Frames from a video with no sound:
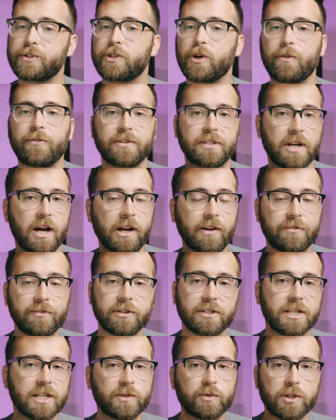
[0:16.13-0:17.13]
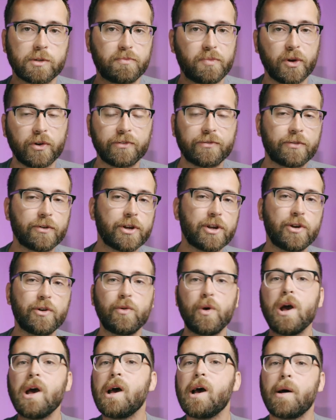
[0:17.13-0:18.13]
So photographers, this was built for
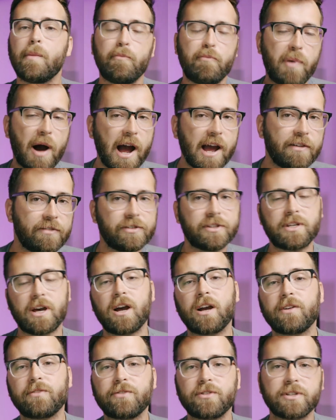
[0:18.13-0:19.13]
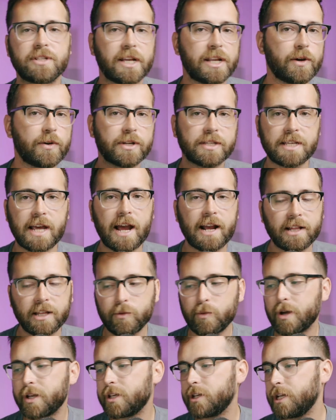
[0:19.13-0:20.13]
you by photographers. They know exactly
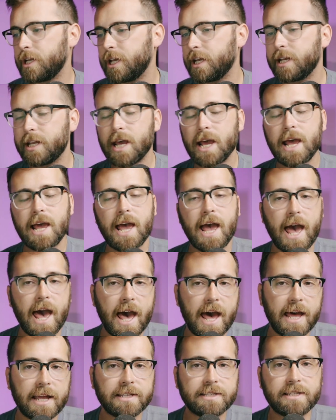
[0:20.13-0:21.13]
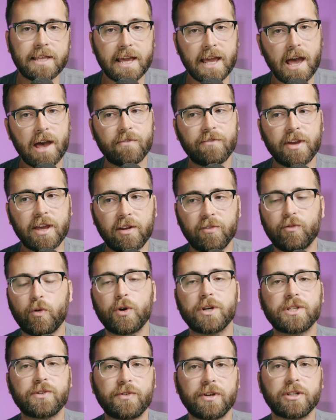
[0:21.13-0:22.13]
what you need, and they have
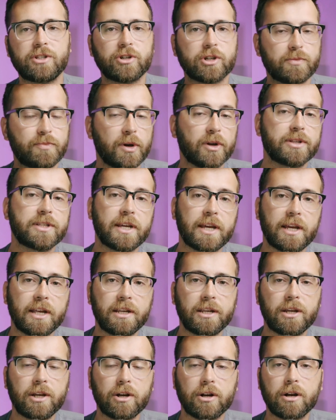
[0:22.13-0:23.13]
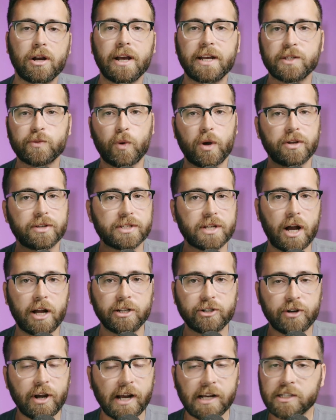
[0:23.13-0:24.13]
invoice features built in here, as well as
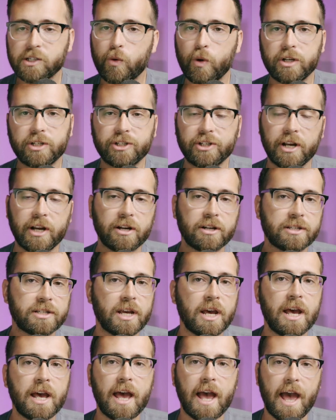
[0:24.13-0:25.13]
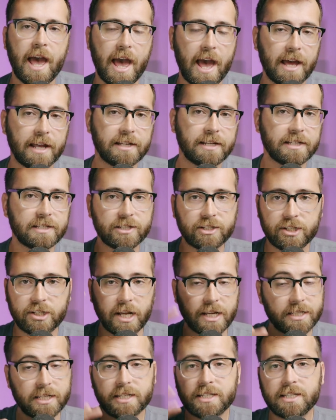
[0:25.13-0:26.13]
contracts, questionnaires, and it's
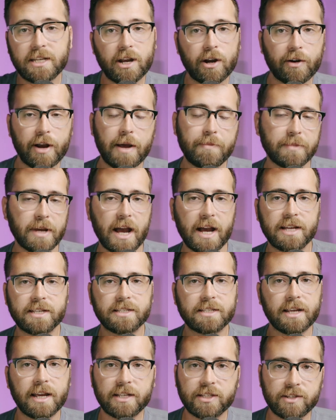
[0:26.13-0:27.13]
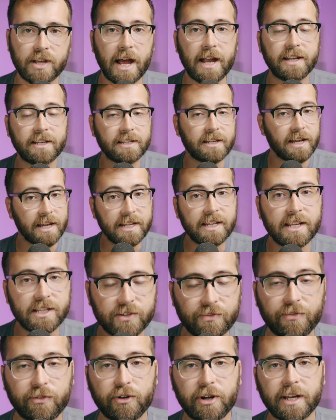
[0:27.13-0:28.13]
a CRM, guys. It's
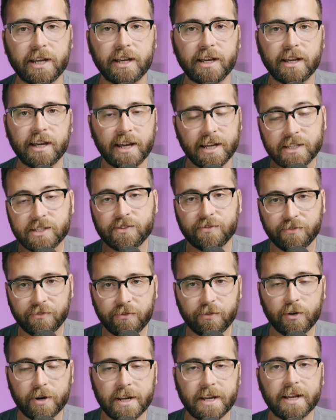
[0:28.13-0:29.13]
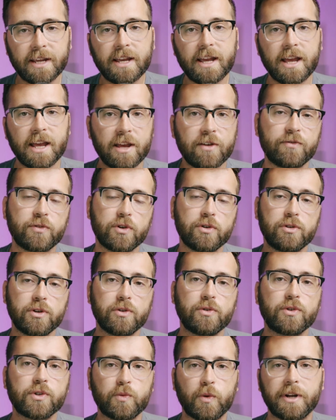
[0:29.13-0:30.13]
free. It's free if you
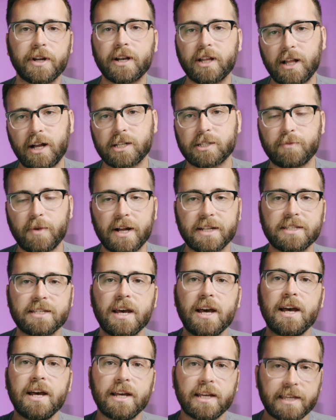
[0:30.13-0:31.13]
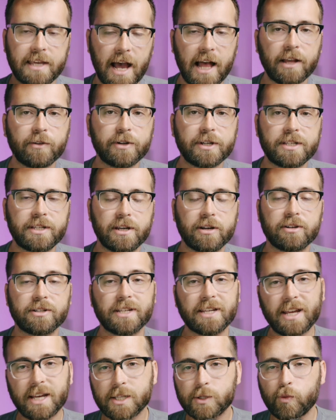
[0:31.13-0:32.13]
use one of CloudSpot's gallery tiers.
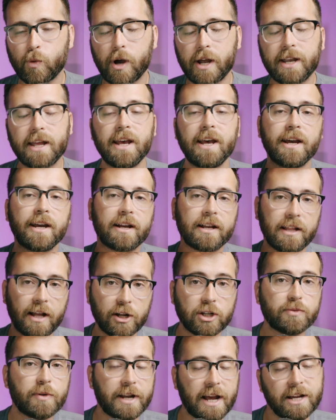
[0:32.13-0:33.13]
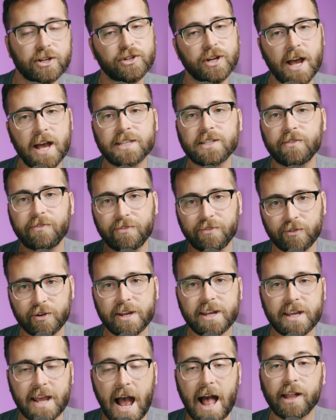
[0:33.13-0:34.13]
And guess what? CloudSpot actually has a
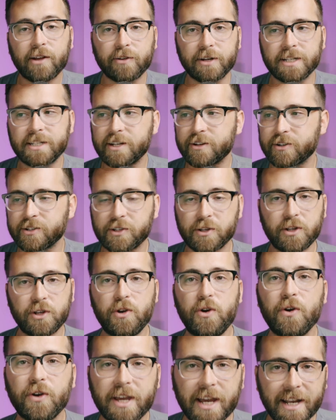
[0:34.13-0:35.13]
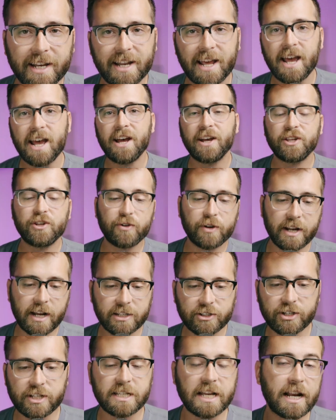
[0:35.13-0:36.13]
free gallery tier. So you can
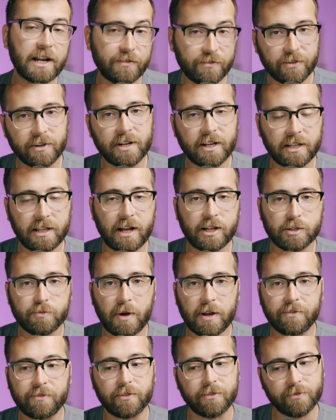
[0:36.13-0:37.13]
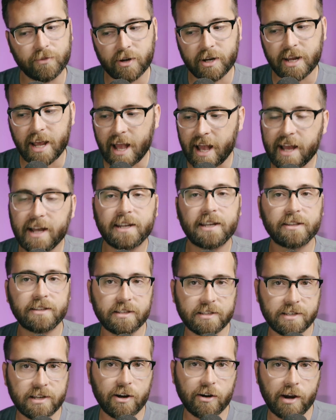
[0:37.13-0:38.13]
actually sign up for CloudSpot for free and get the
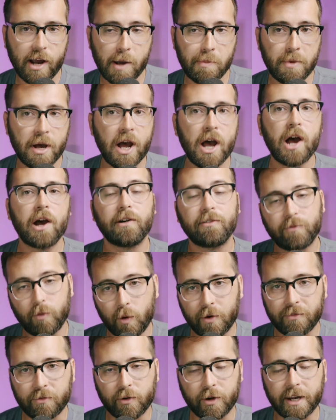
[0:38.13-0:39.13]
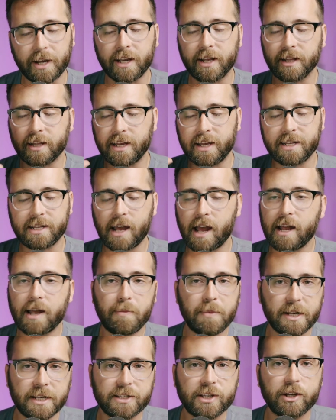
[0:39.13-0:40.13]
CRM for free.
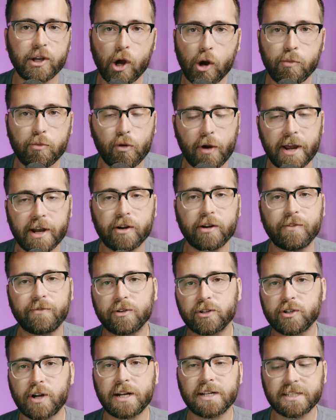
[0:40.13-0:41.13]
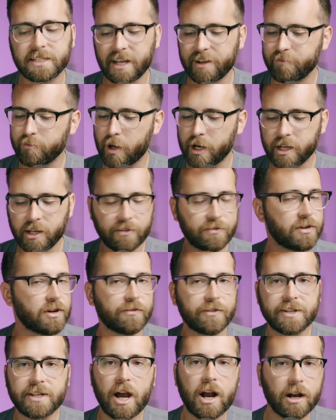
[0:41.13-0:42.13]
It's a no-brainer if you're trying to save money. If you're a
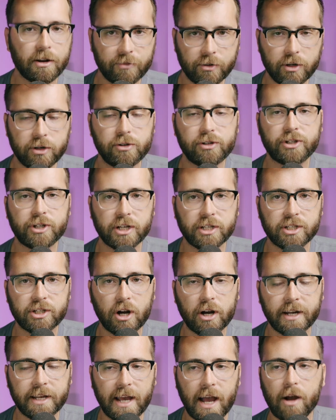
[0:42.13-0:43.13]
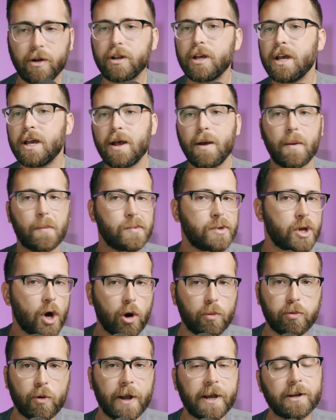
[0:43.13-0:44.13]
photographer who's just starting out,
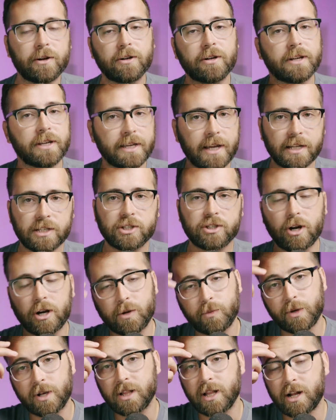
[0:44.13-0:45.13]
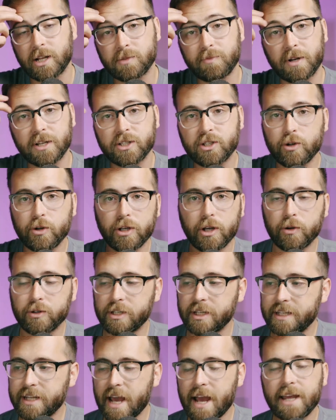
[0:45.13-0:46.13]
no-brainer. Get started with CloudSpot Studio
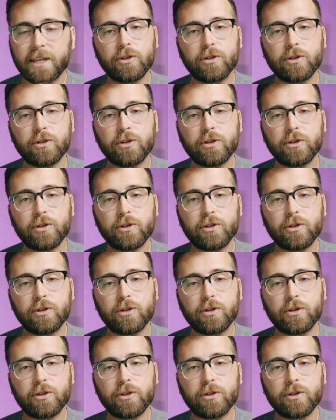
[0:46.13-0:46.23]
today.